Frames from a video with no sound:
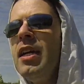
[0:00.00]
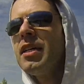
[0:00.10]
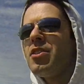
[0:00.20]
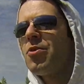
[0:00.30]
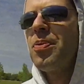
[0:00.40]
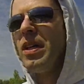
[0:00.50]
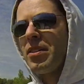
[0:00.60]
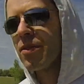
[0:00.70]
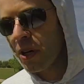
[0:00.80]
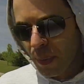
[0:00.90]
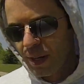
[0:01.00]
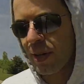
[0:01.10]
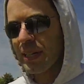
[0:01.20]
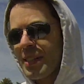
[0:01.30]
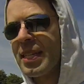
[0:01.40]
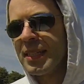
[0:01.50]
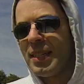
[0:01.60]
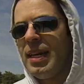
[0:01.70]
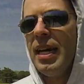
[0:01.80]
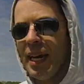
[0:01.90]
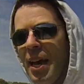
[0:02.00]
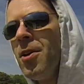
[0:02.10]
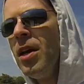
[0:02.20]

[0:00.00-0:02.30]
because you're playing the role of my grandson today.